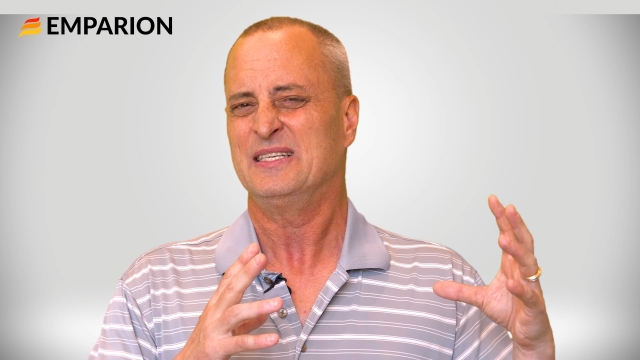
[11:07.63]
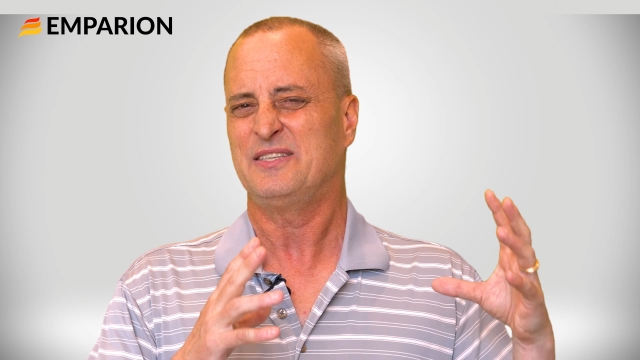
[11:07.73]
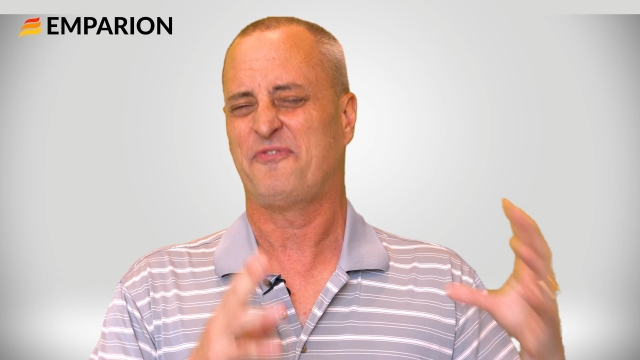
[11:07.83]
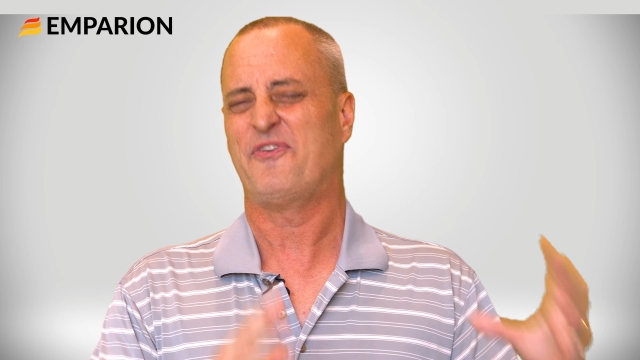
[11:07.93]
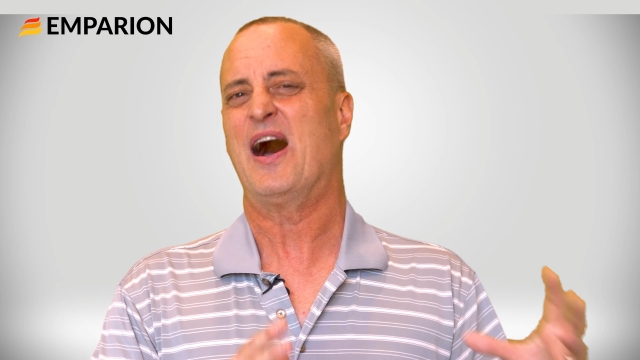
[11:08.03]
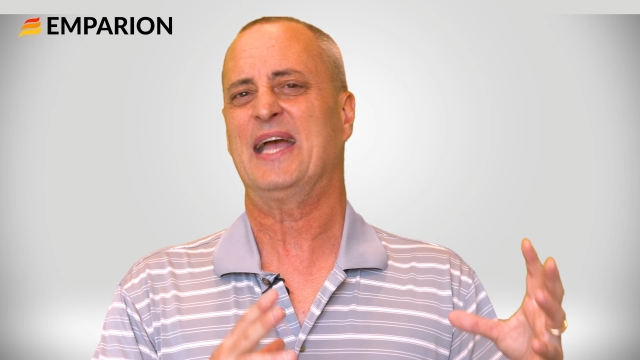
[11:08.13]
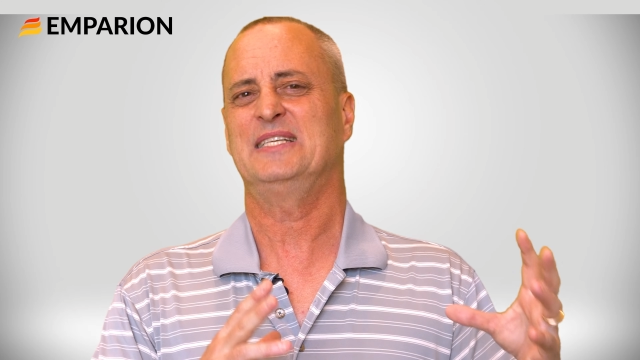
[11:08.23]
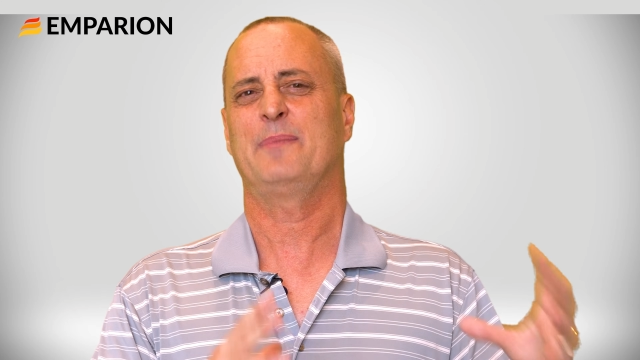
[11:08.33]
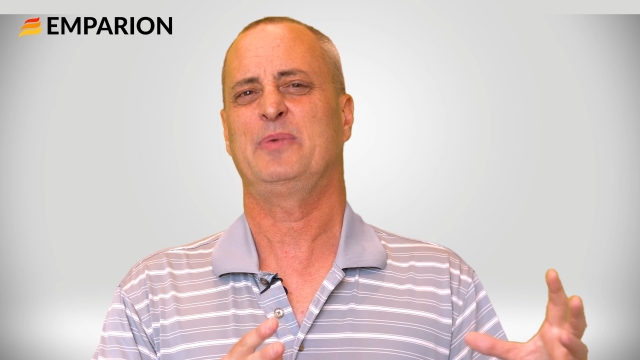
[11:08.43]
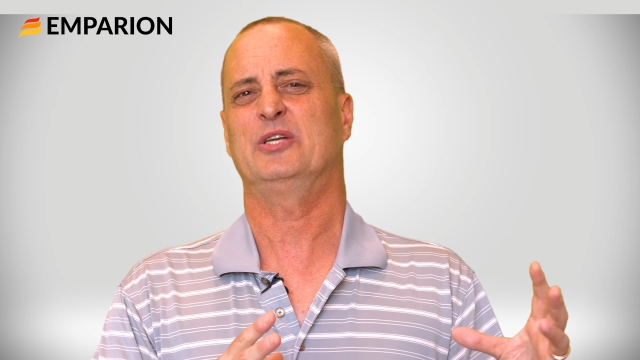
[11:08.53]

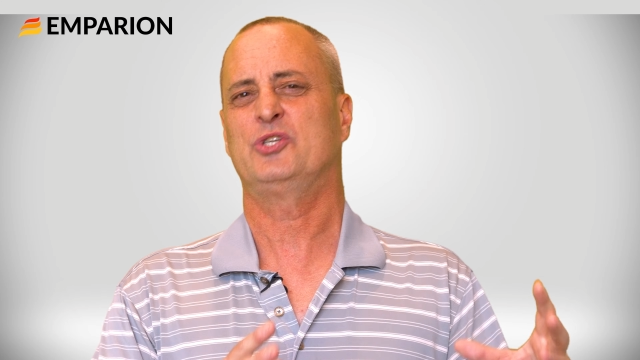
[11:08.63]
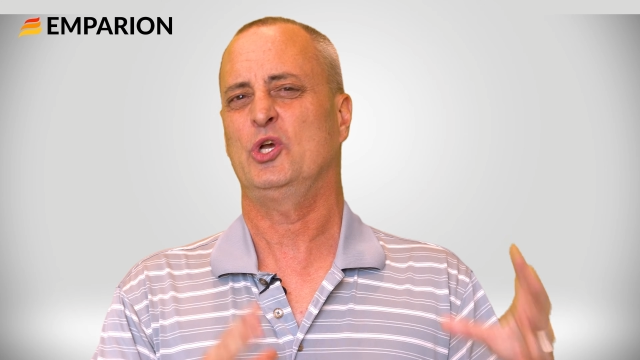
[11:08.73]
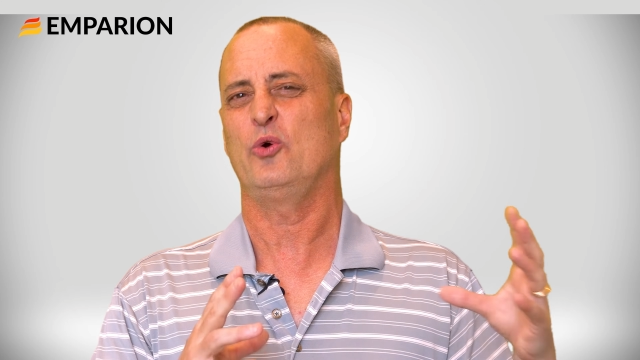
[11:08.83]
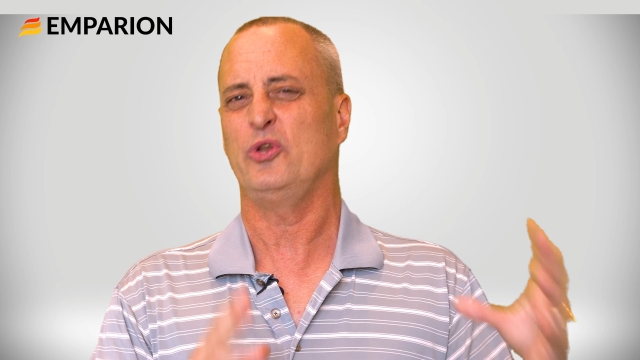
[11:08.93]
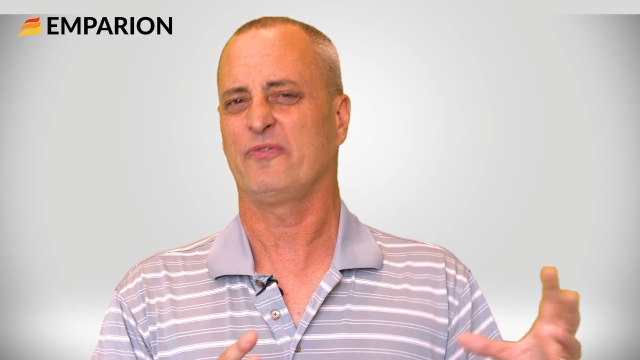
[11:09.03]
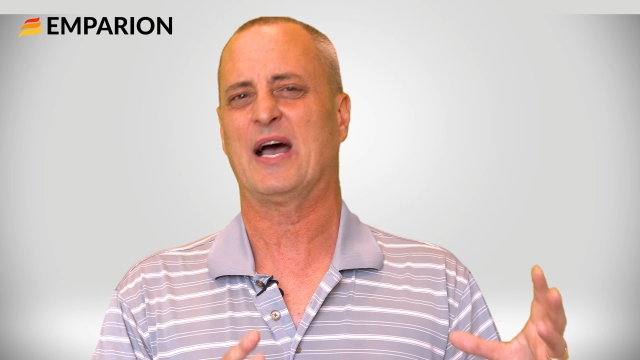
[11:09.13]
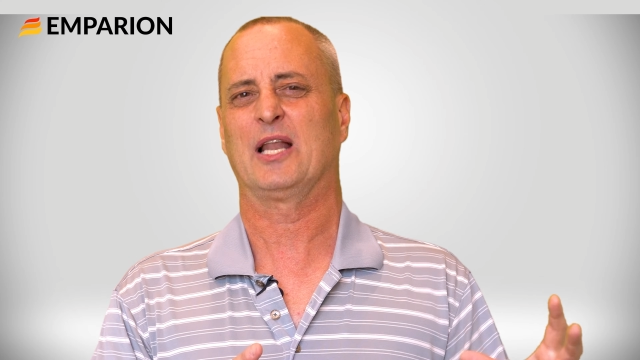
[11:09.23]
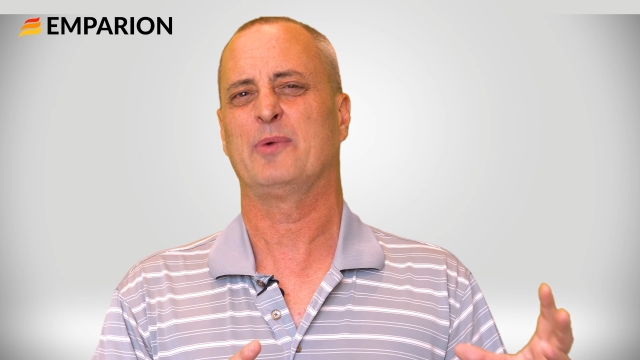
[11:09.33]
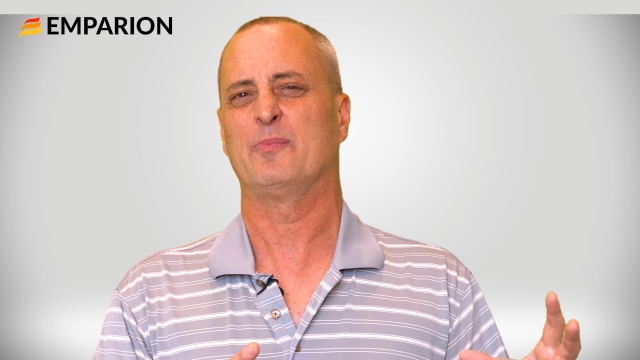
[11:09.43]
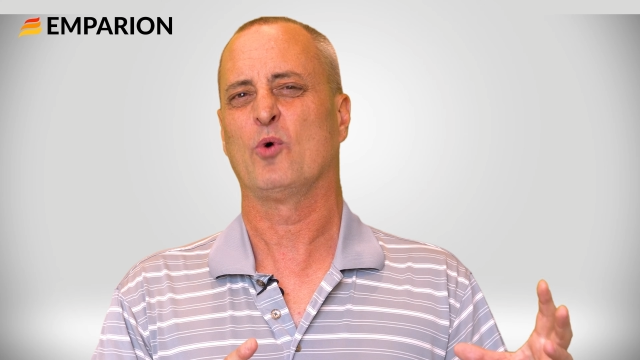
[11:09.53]
defined W-2 and you've got a
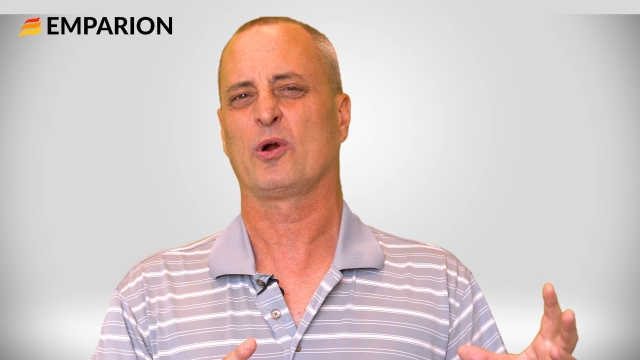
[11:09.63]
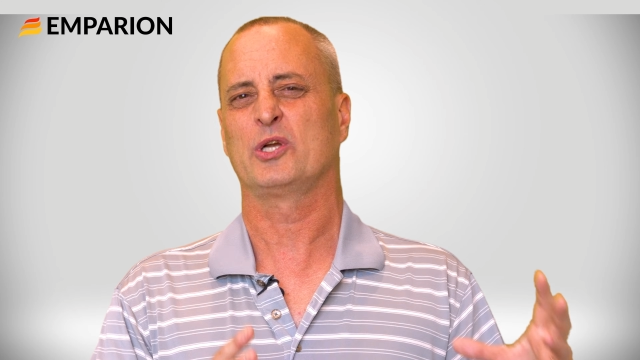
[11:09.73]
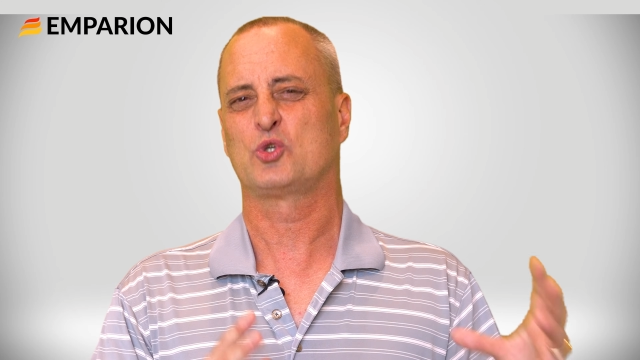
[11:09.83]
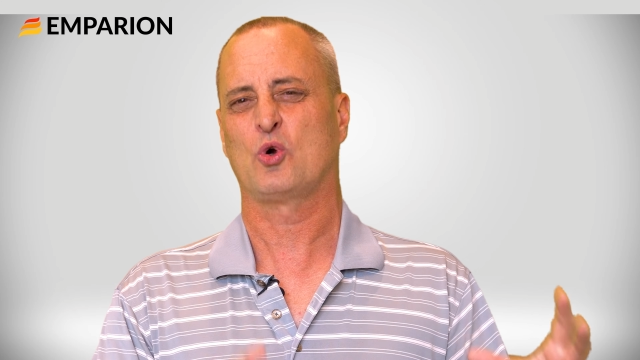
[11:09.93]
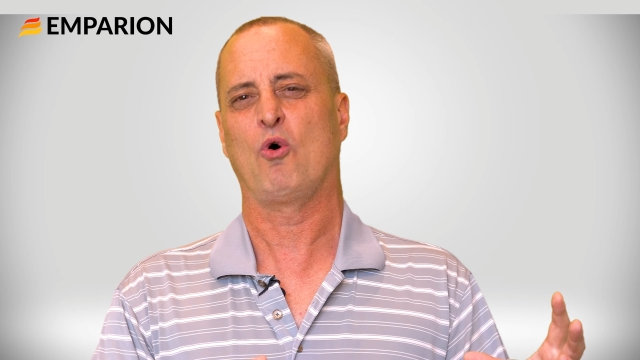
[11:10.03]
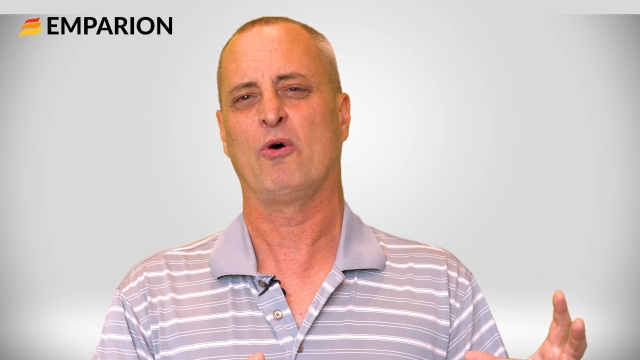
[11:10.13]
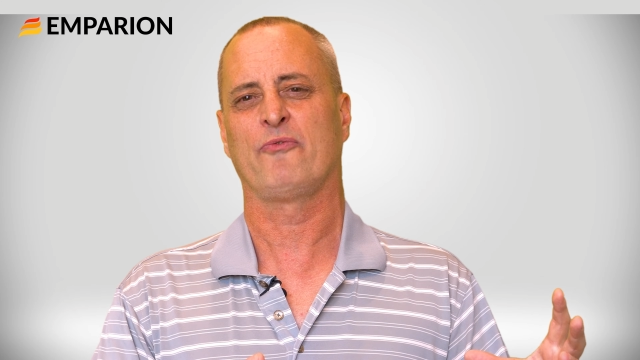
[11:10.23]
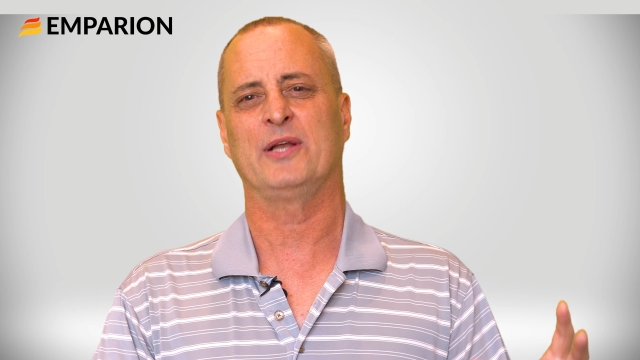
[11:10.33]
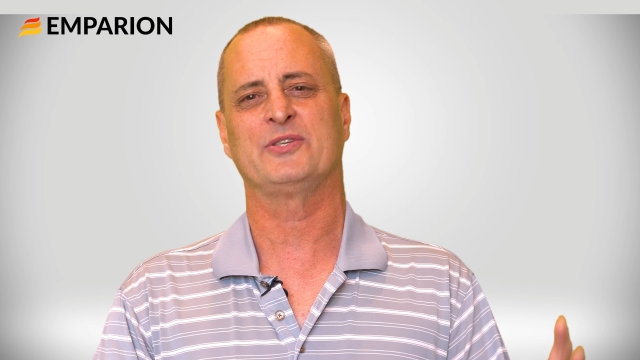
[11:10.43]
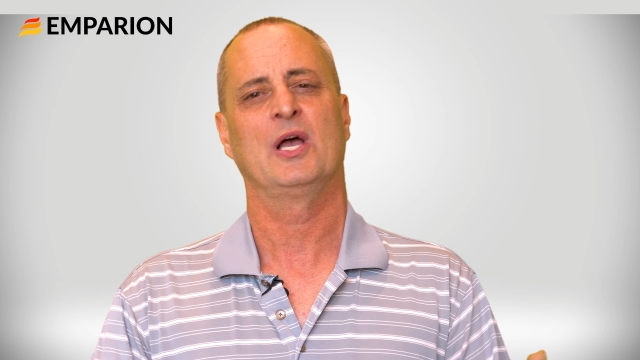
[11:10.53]
little bit more control
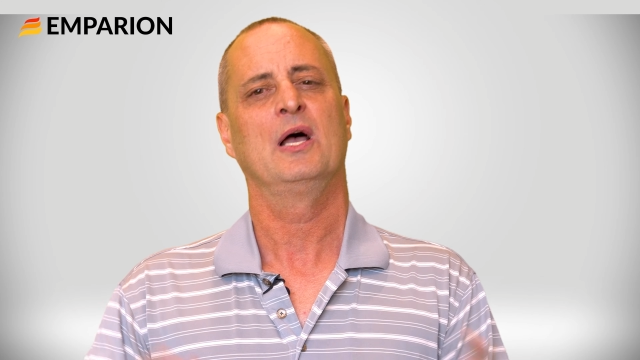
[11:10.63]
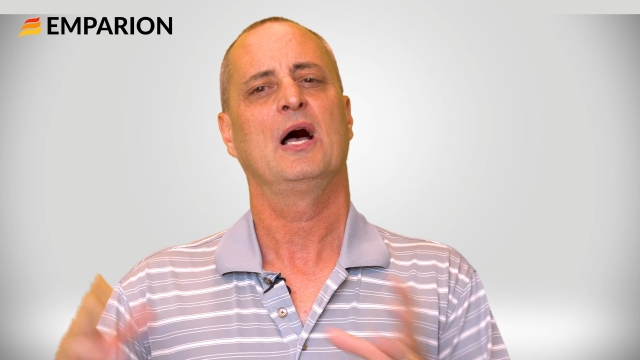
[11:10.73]
over it,